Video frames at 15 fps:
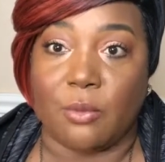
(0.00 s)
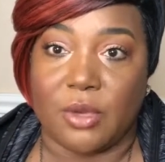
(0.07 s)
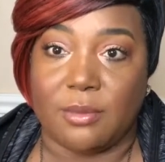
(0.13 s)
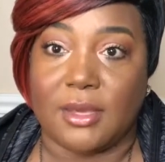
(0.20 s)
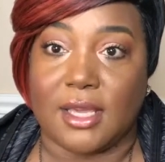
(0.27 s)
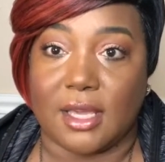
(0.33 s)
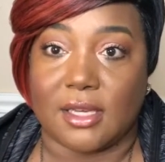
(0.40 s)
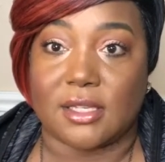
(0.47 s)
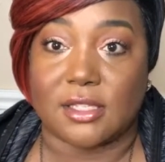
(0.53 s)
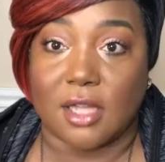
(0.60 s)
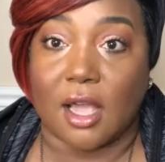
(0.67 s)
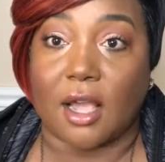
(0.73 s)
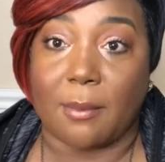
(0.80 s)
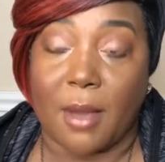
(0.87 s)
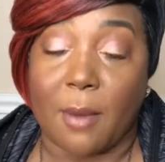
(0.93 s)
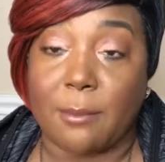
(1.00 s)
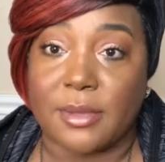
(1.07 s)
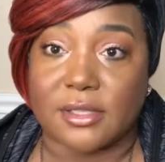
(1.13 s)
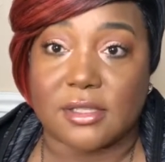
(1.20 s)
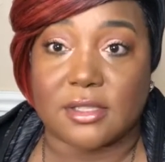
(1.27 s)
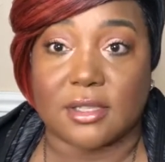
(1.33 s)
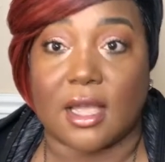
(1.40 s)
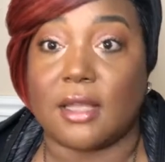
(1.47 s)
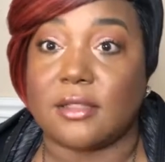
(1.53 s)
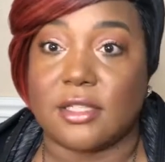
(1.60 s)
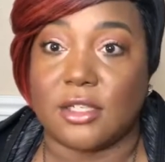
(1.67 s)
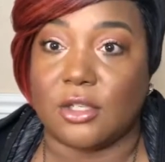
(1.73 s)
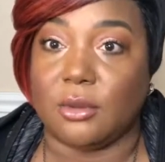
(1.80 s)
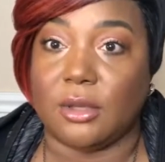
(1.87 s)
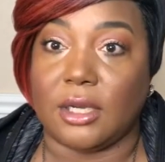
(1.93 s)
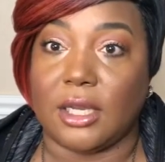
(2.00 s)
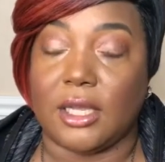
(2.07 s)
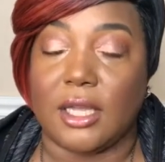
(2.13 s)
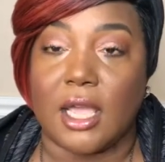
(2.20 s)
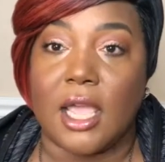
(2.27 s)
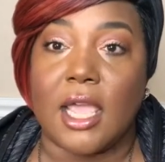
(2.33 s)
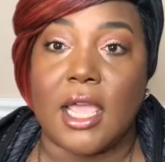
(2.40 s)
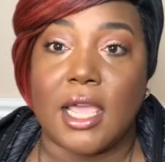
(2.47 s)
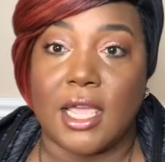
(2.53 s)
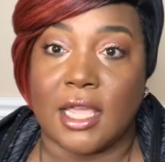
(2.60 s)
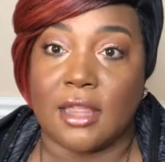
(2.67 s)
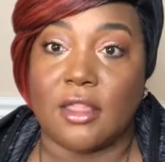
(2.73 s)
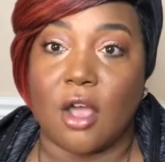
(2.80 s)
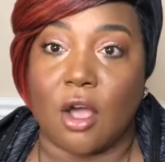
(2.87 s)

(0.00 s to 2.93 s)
we begin to talk about business continuity in